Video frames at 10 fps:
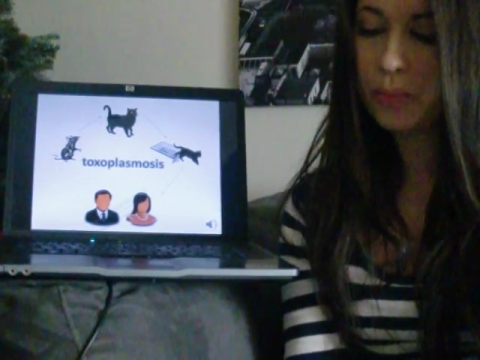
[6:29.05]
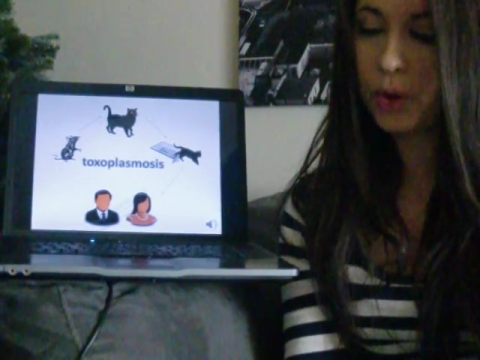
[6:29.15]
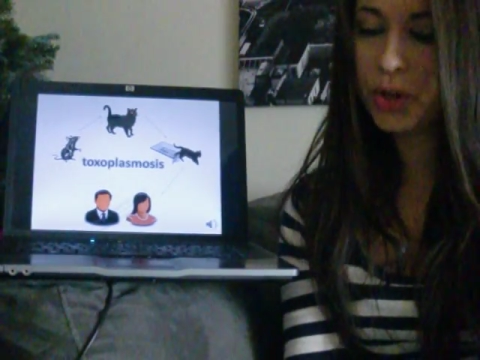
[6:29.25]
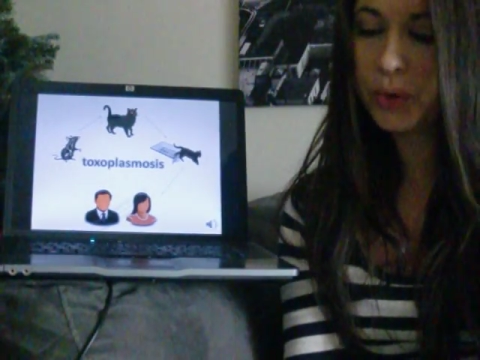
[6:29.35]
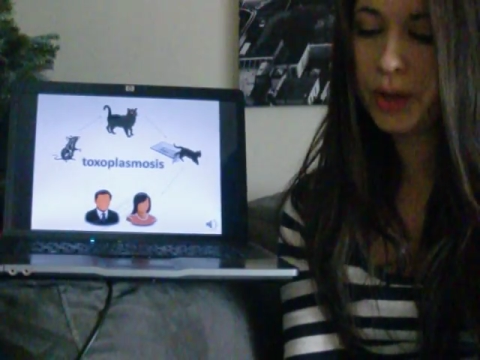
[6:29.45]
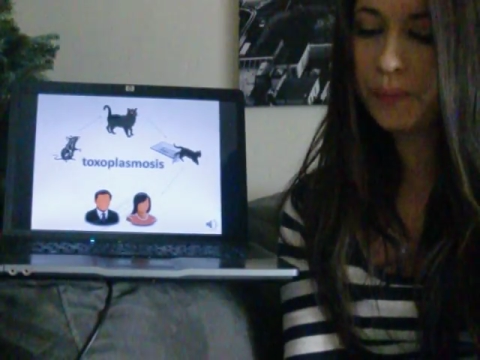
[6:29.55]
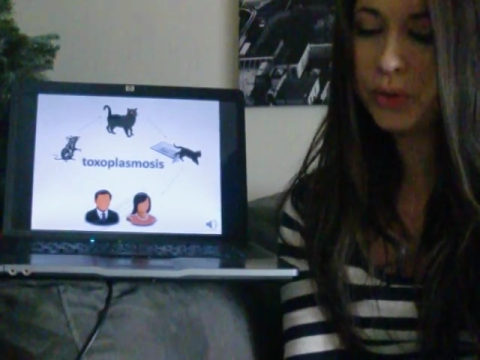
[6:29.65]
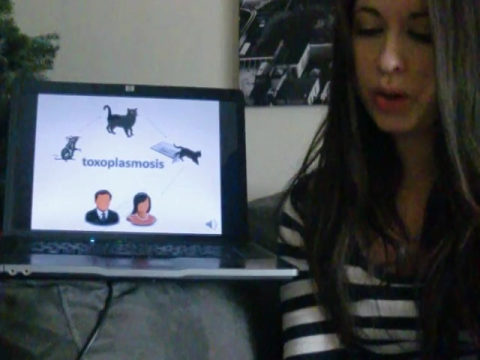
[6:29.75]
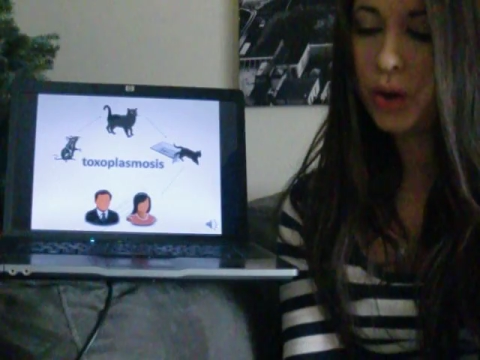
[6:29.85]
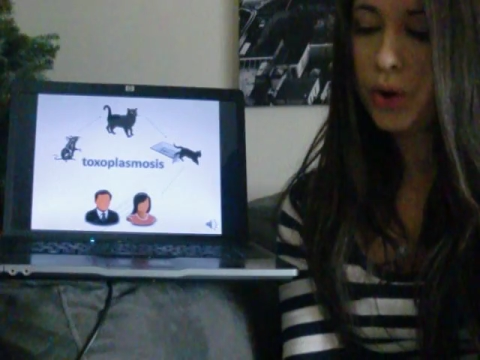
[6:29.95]
wondering
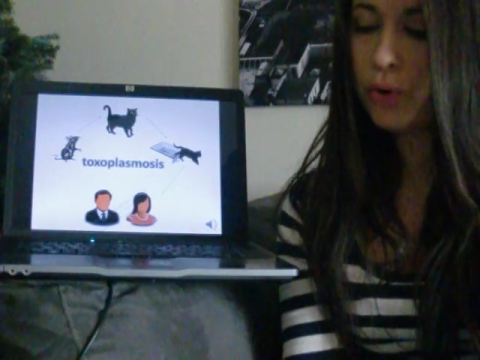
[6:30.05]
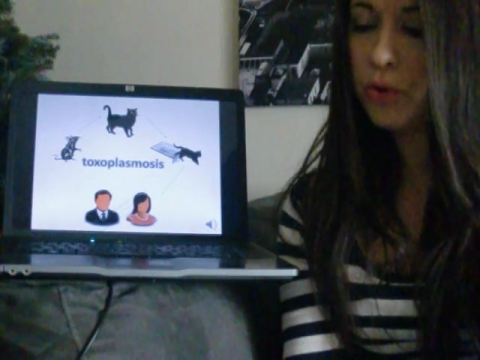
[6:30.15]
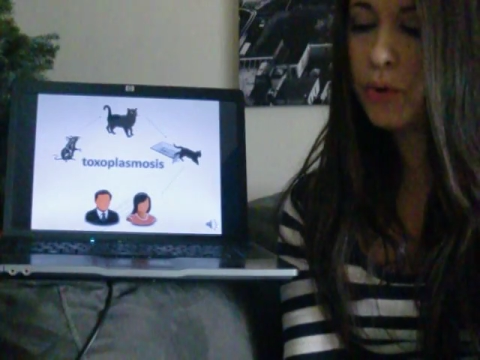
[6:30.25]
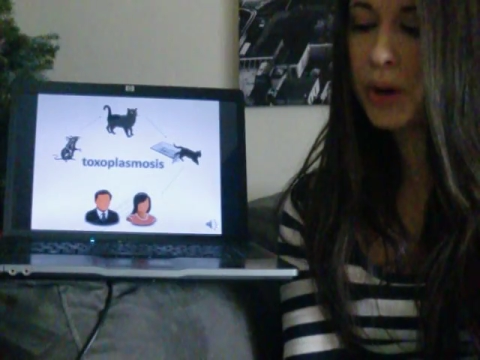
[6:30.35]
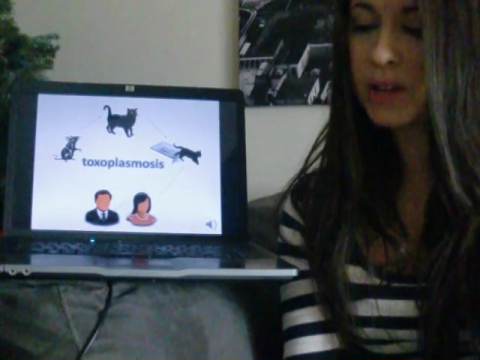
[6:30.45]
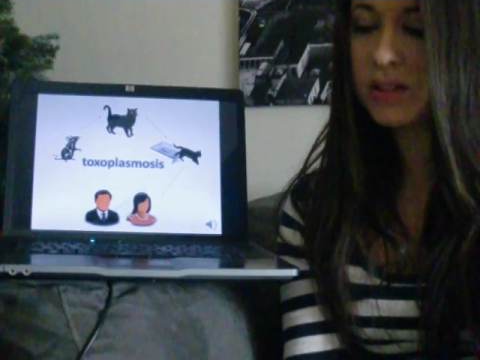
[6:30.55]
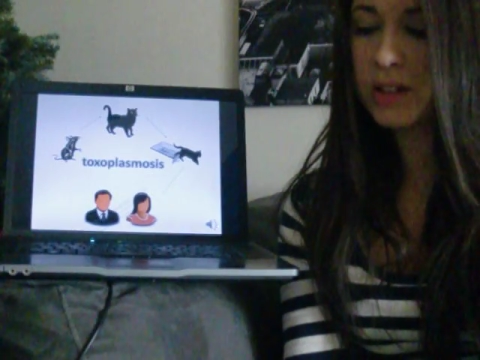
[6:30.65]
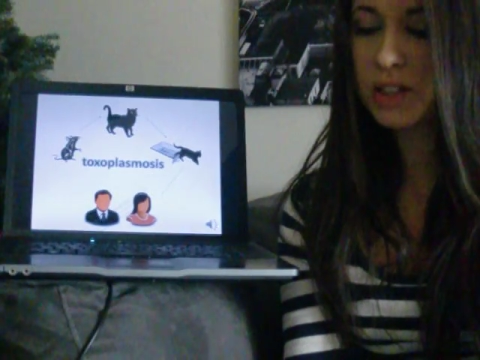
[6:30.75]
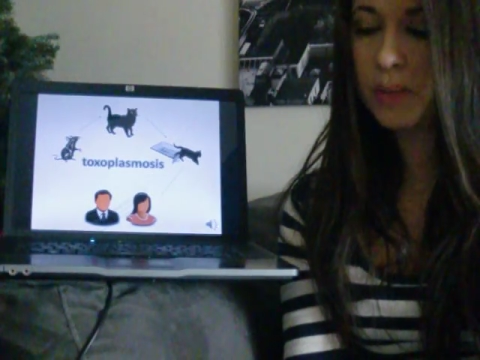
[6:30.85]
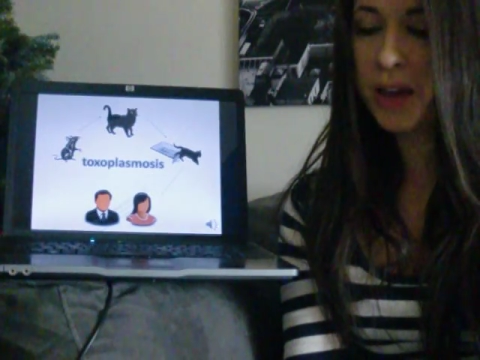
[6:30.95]
who amongst
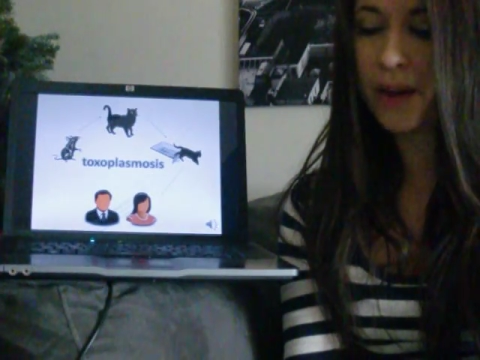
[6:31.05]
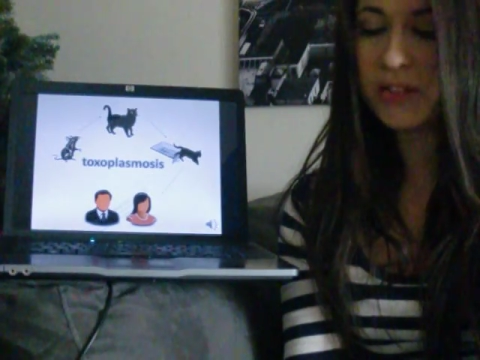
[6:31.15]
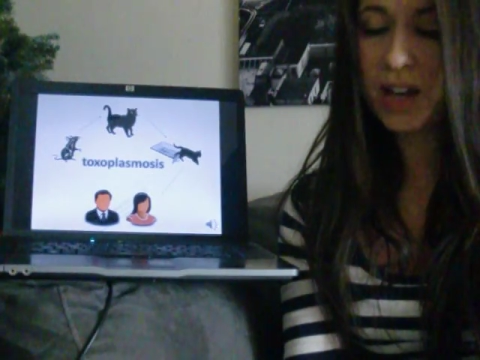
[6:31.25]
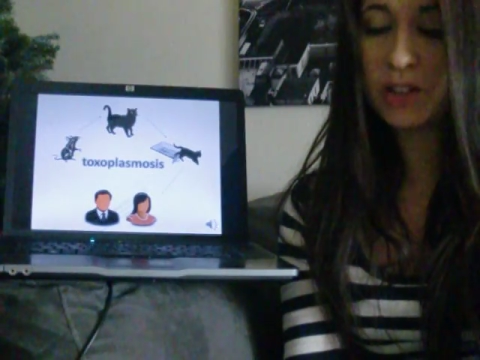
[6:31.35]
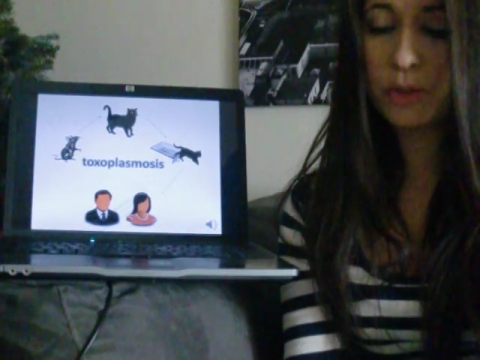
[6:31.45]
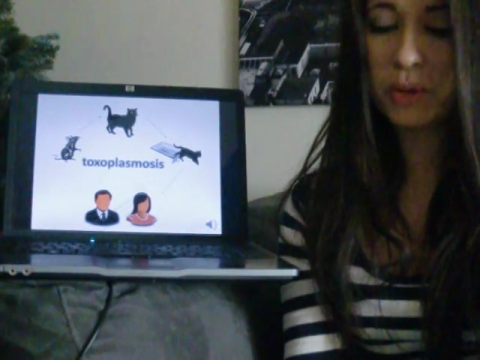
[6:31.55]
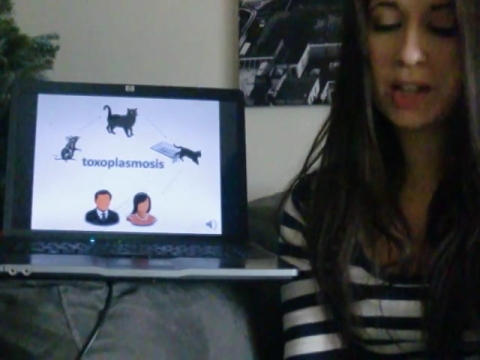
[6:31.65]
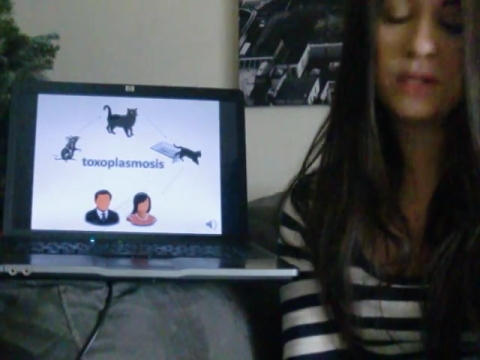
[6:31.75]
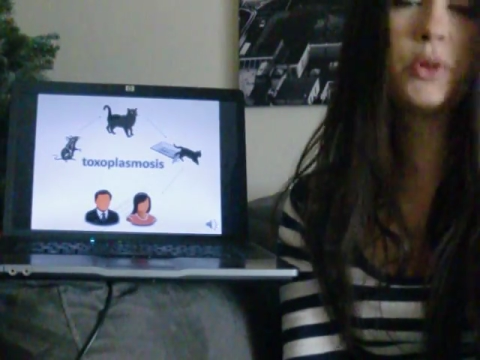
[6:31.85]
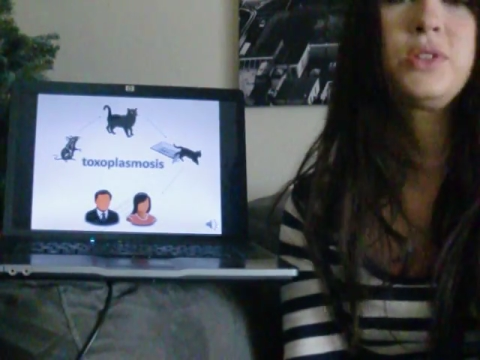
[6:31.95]
us may have
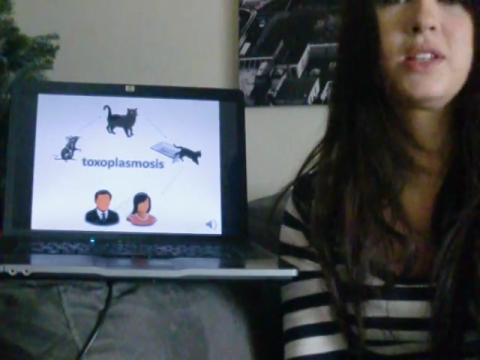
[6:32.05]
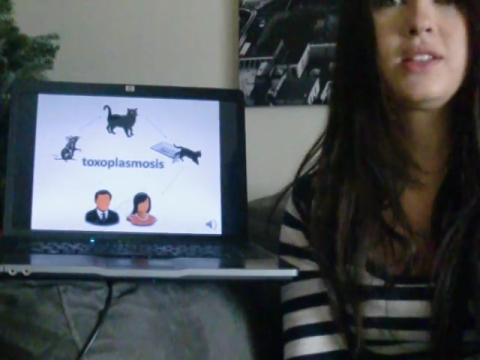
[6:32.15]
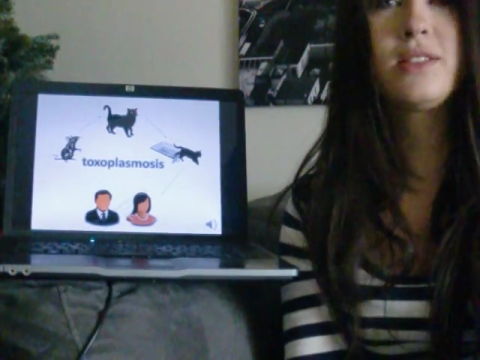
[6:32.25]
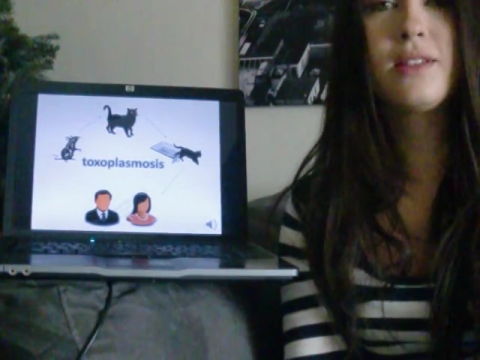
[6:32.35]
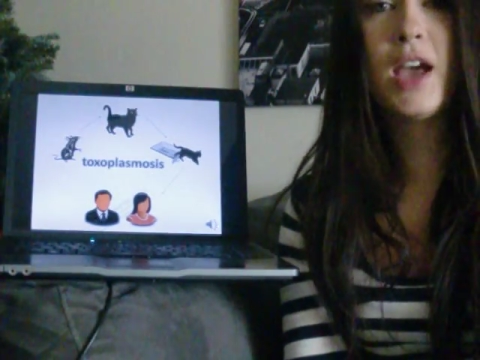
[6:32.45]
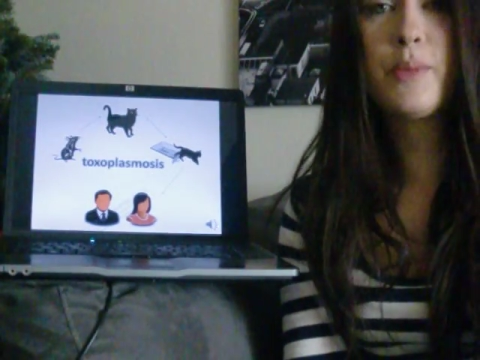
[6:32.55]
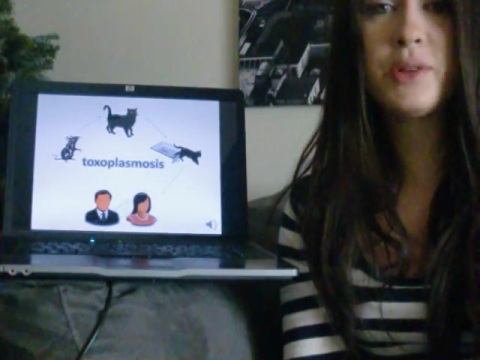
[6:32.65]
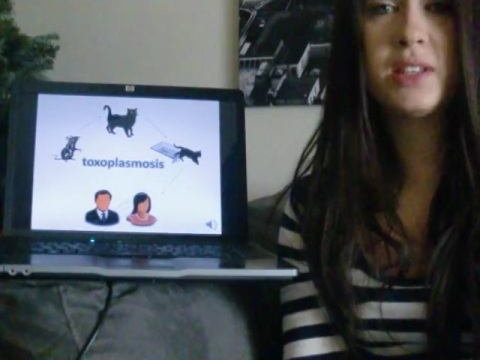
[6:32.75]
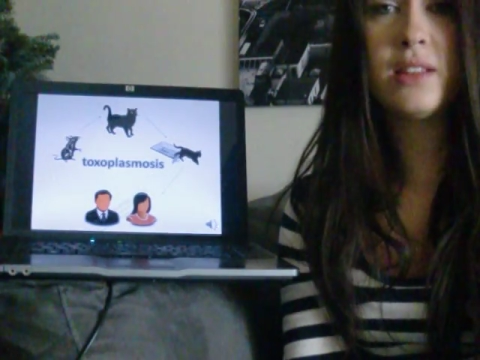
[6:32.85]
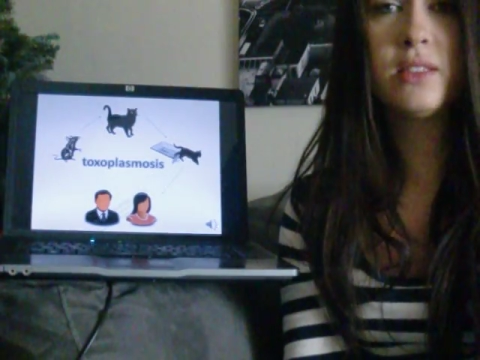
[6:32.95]
toxoplasmosis, I
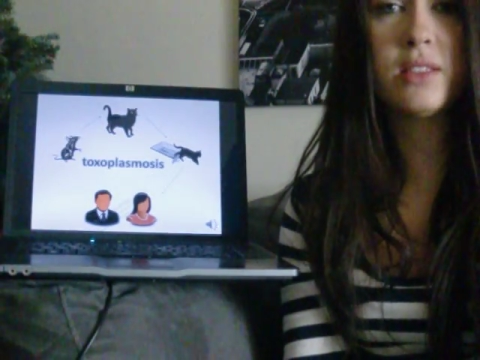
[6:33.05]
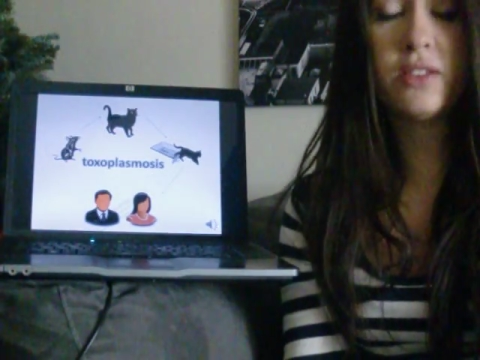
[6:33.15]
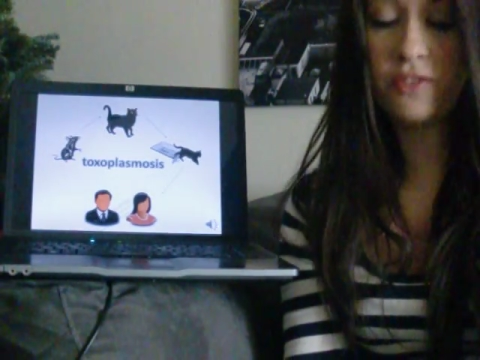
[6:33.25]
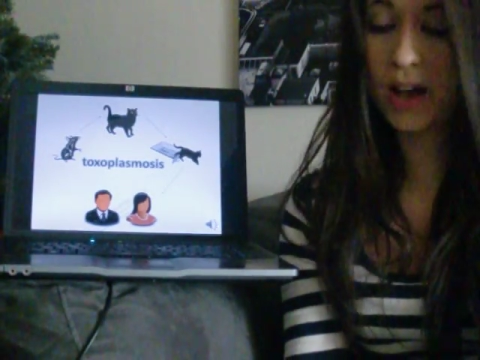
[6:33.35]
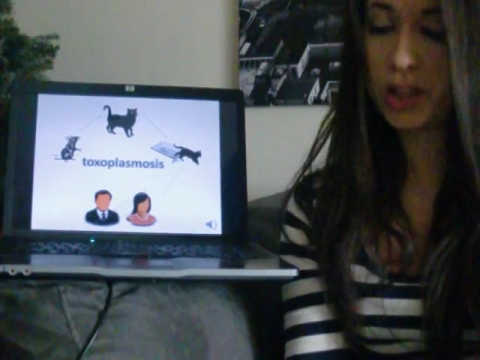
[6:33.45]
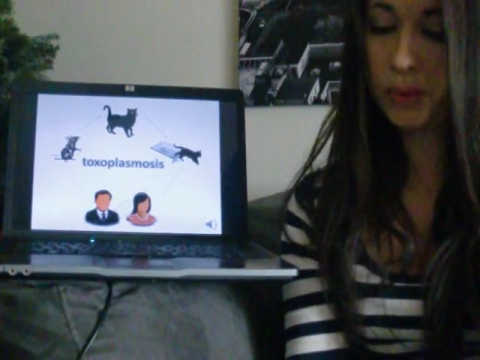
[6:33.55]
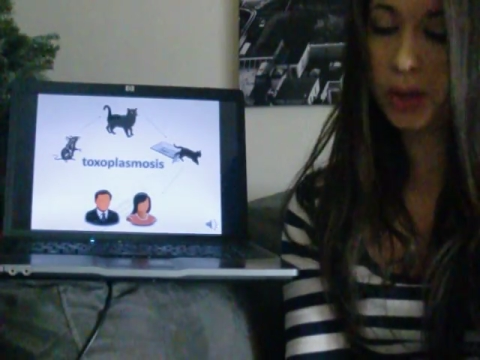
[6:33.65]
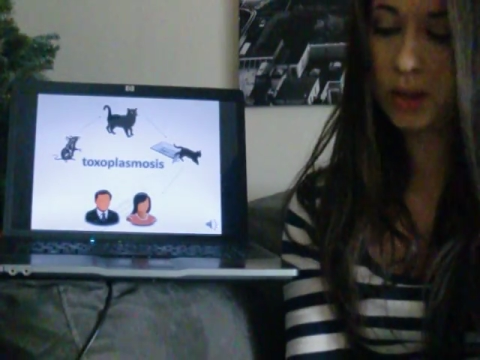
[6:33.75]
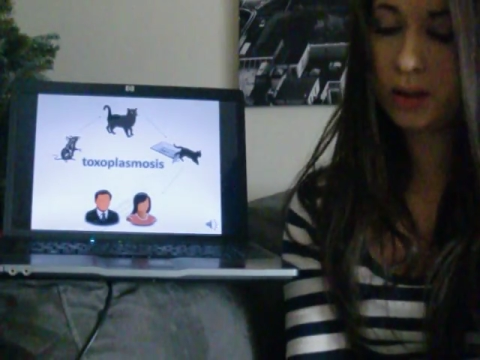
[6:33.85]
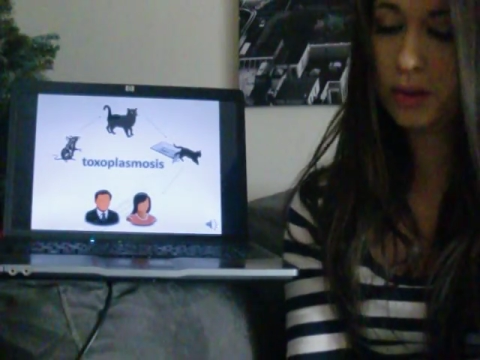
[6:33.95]
present the
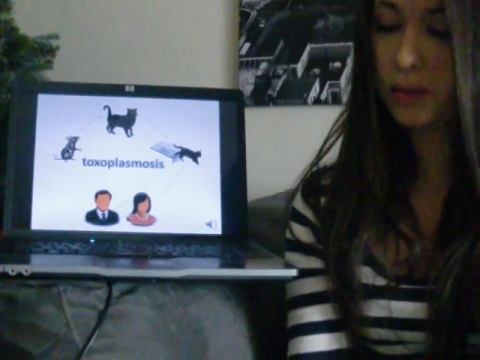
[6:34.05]
following